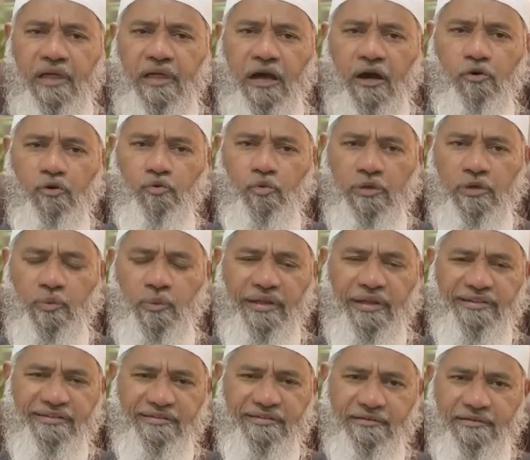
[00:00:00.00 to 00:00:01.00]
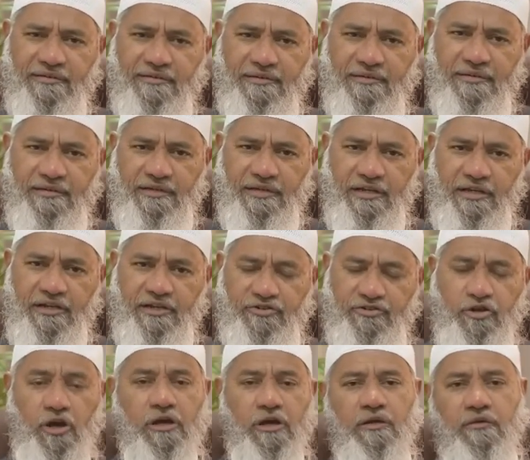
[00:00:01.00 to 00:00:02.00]
how to invest in
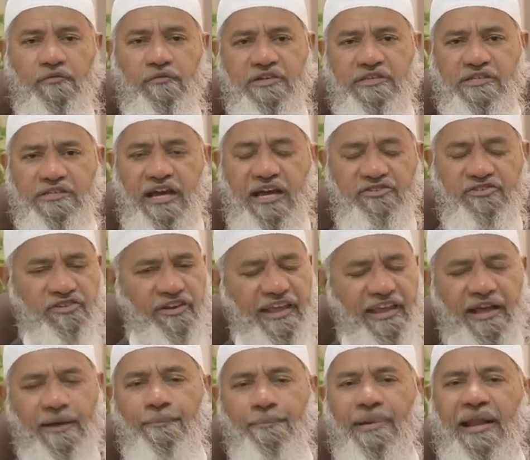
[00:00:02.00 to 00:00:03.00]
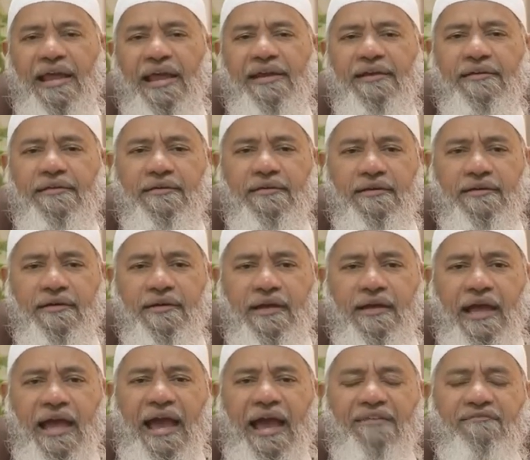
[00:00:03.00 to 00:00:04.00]
stock which are Sharia compliant.
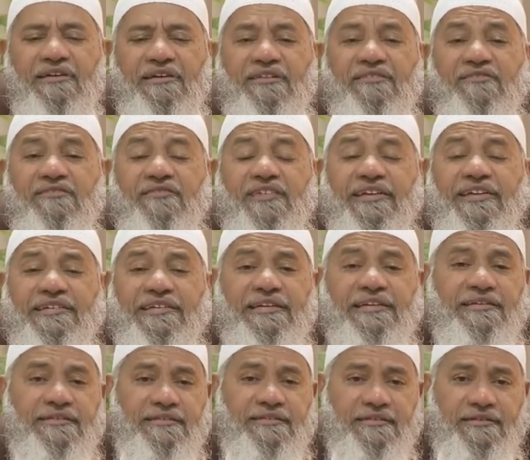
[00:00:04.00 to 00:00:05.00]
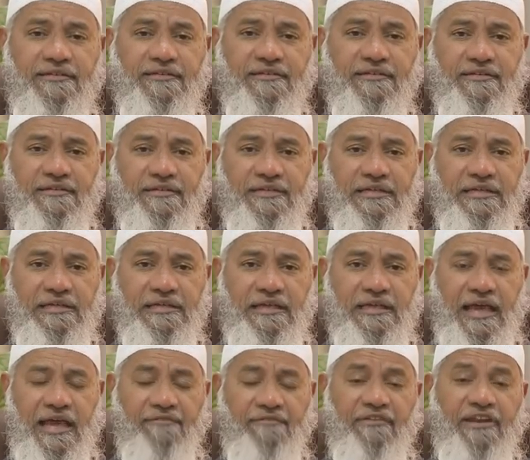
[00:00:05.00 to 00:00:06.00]
And when he invested
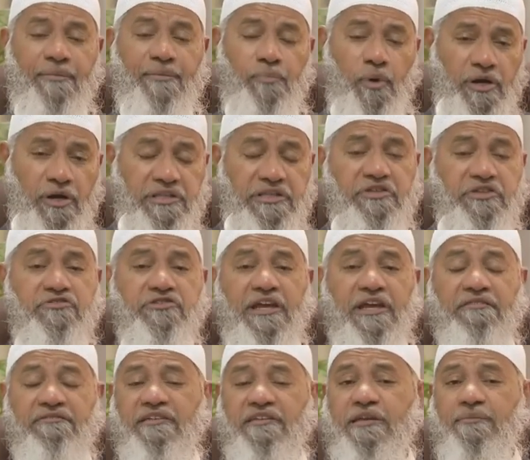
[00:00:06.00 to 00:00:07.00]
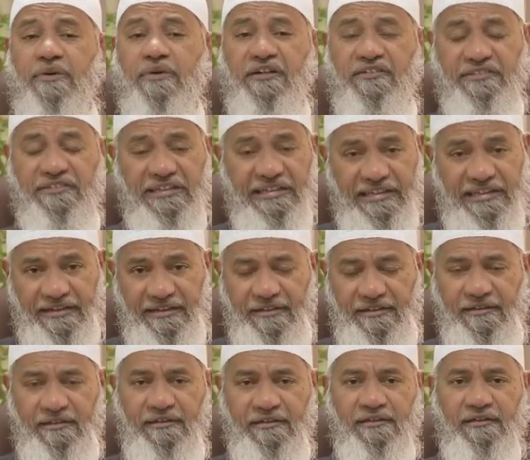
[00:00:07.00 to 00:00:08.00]
and when he bought these shares 3 months
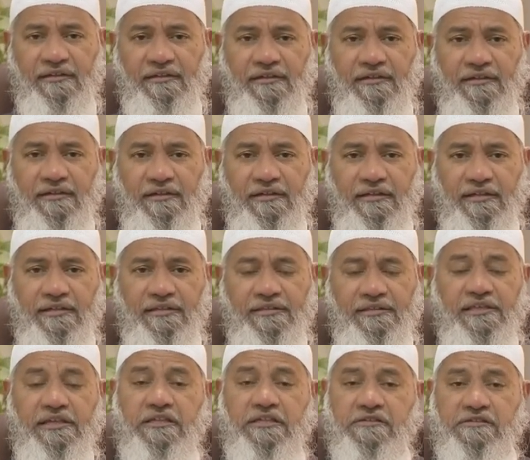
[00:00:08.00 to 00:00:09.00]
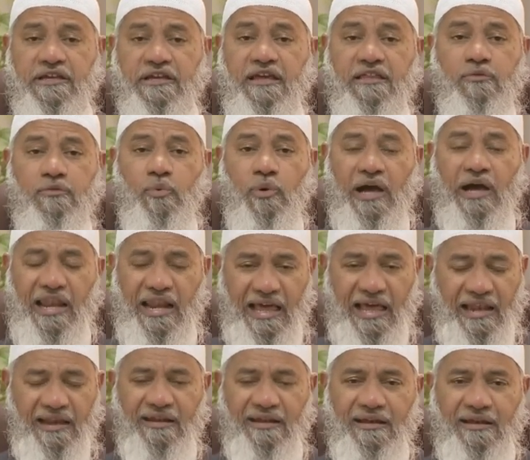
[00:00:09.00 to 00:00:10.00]
earlier, these shares were
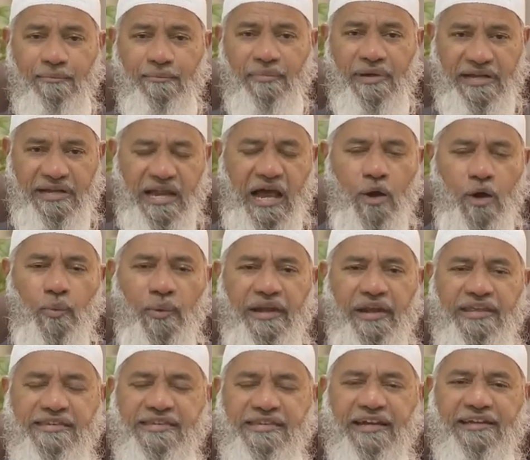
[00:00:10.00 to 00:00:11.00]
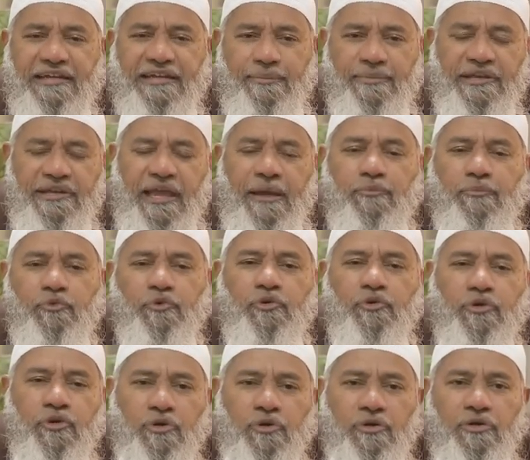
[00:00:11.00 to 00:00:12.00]
halal, but now when he checked up, he came to
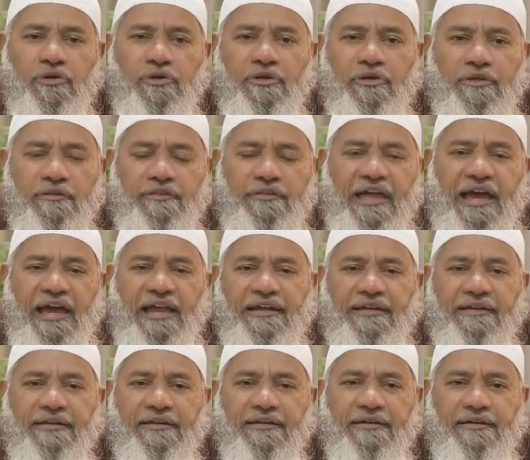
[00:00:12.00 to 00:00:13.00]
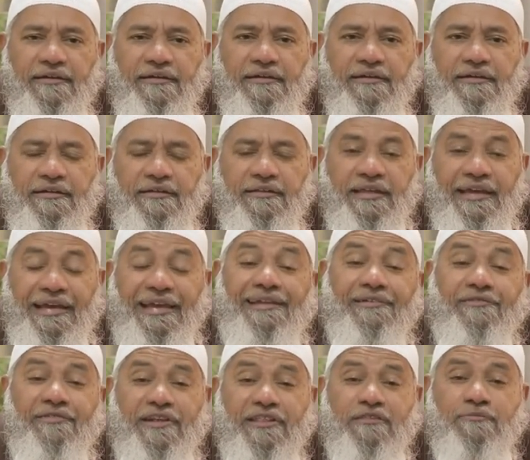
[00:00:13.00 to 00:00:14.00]
know that the
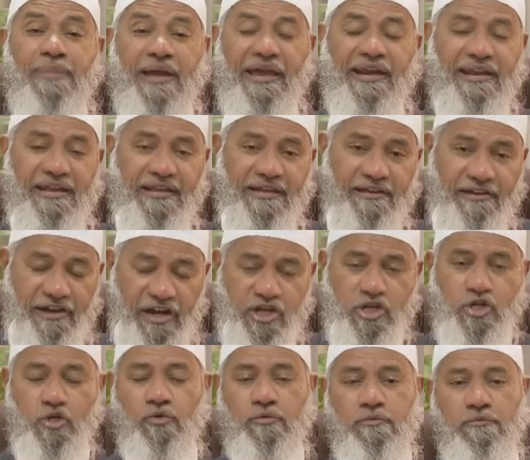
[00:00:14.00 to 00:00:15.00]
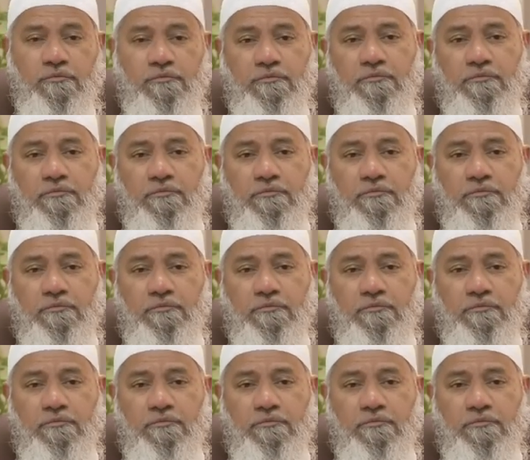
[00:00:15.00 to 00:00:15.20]
interest bearing ratio